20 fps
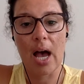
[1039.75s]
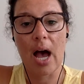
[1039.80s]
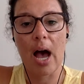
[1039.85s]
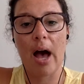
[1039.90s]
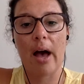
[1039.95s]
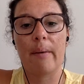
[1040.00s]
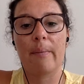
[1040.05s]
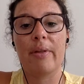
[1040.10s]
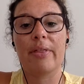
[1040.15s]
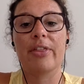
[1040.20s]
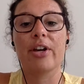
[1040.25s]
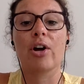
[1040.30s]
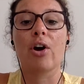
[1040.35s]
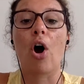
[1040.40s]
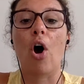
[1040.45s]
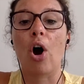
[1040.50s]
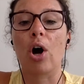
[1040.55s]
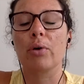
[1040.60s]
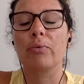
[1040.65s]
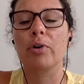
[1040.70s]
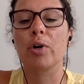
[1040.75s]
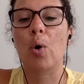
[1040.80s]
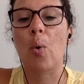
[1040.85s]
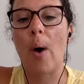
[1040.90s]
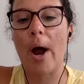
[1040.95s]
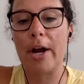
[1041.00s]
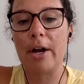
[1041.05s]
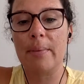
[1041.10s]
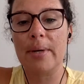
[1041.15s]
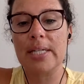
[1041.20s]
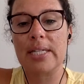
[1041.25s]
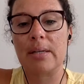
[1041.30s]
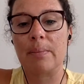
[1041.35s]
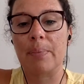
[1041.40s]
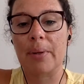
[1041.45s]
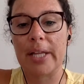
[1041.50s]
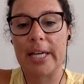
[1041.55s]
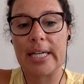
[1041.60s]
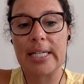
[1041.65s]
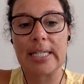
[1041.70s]
There are requirements in
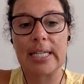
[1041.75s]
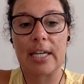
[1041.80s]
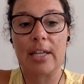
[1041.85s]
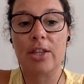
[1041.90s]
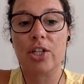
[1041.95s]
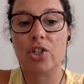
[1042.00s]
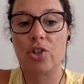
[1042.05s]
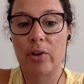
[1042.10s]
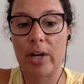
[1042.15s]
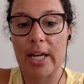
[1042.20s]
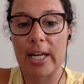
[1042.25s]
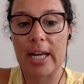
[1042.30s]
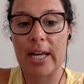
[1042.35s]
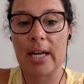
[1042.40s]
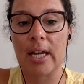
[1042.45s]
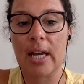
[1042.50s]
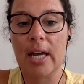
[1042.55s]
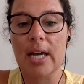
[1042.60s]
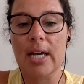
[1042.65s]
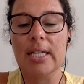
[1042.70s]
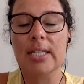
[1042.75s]
place in the training